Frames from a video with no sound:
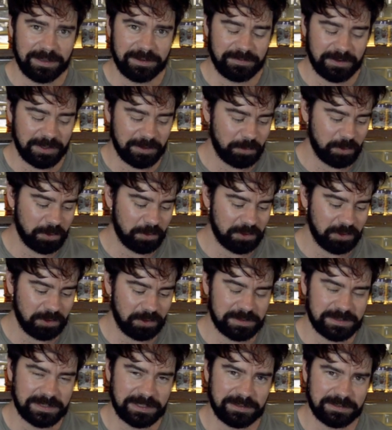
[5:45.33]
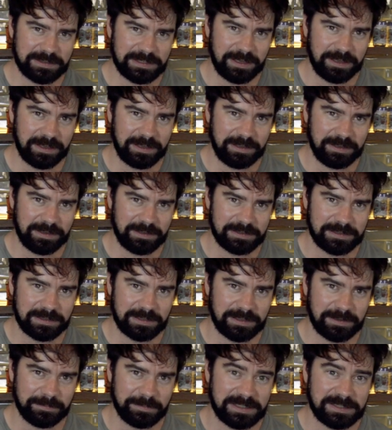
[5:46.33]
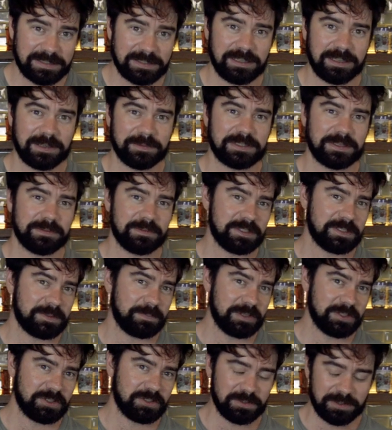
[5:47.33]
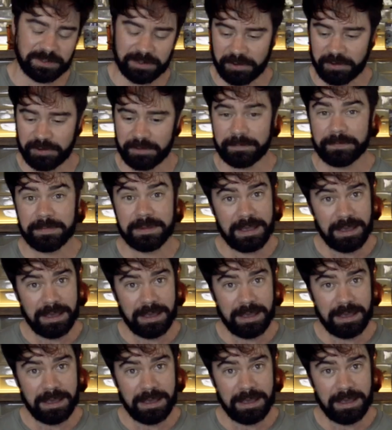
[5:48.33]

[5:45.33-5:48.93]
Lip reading: fun World Cocktail Day and mixing up something special at home.